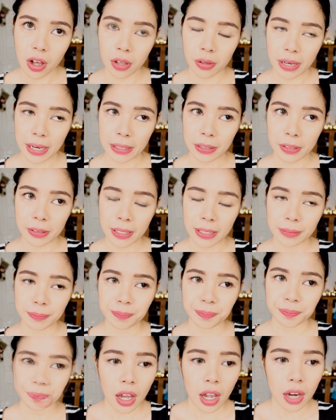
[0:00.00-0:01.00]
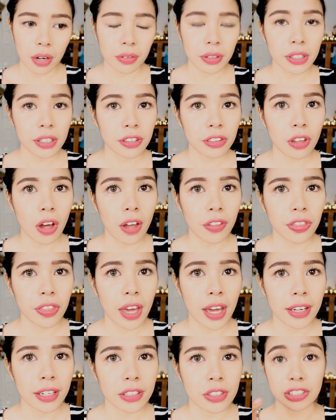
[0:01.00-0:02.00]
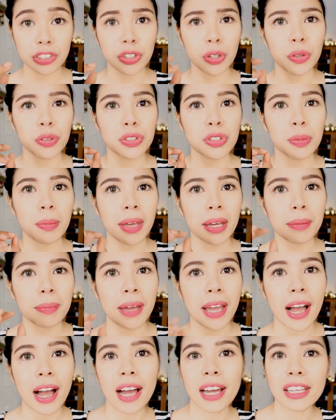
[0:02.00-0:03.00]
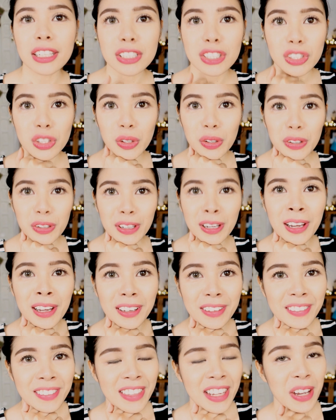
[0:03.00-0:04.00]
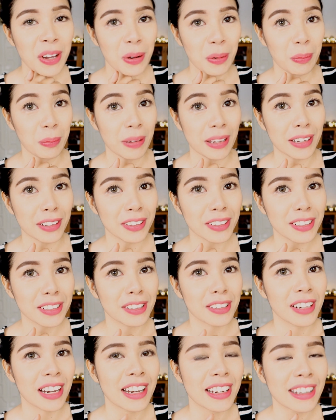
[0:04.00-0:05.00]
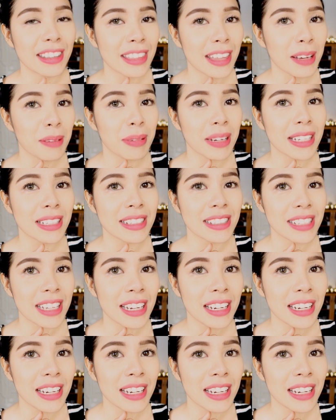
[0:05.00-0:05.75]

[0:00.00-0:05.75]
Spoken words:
All right. I really thought that it was going to make my eyes look weird or anything, but it